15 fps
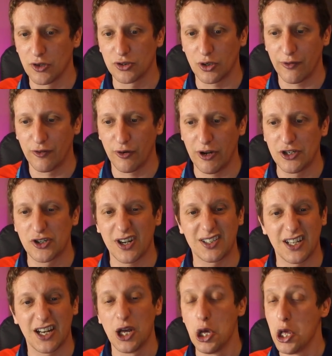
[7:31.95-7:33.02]
So if you're
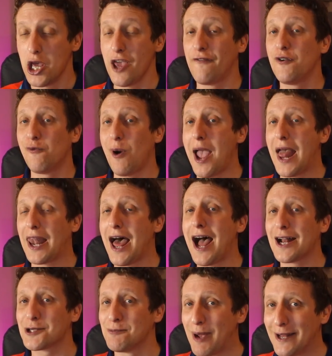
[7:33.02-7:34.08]
interested, if you wear
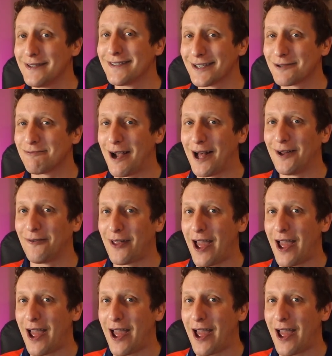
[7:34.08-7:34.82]
large men's as well,